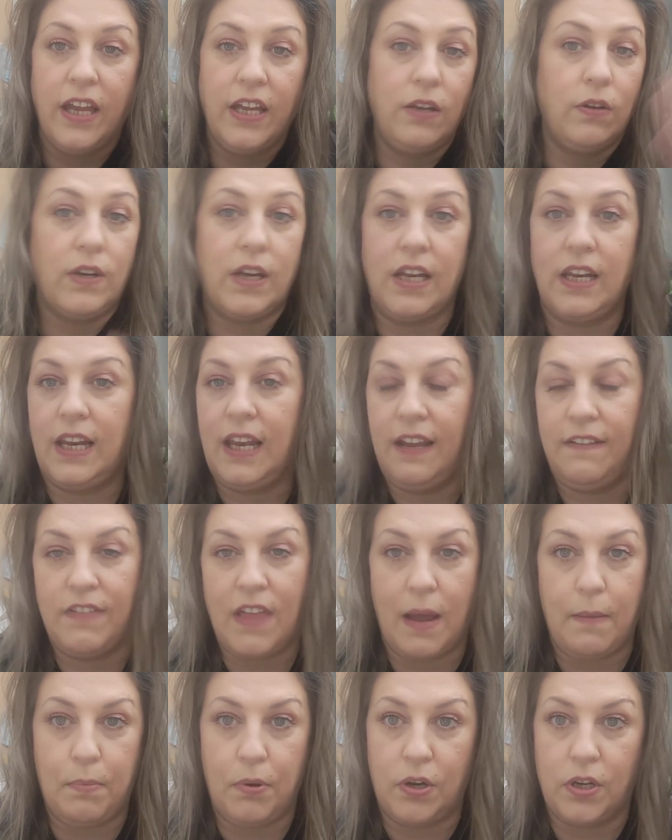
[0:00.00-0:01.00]
you can leave
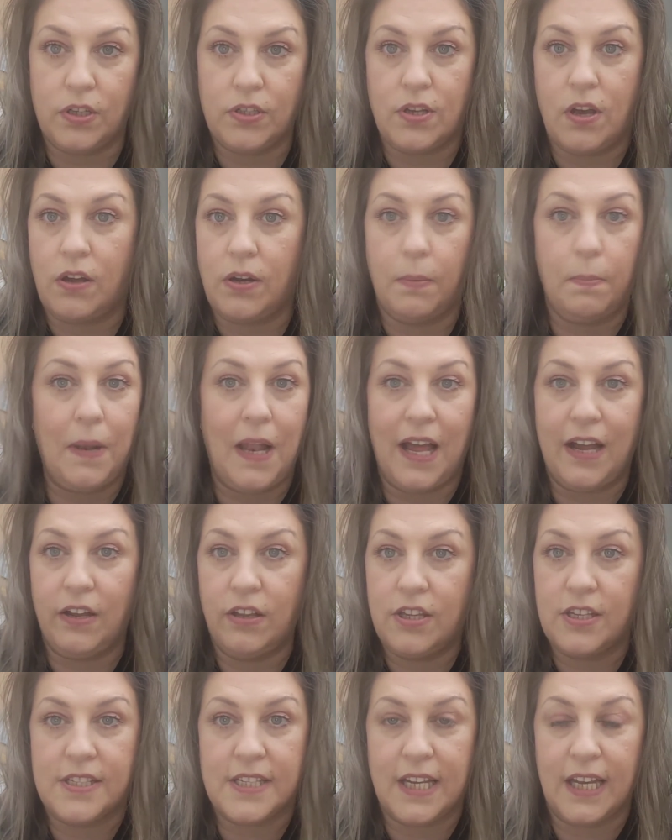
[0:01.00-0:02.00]
that product on, apply
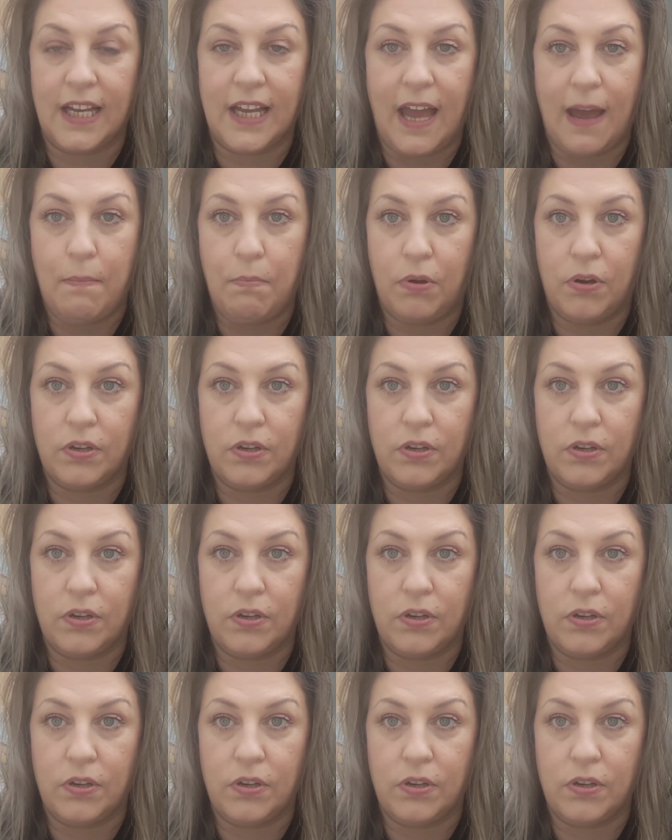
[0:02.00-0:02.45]
other skincare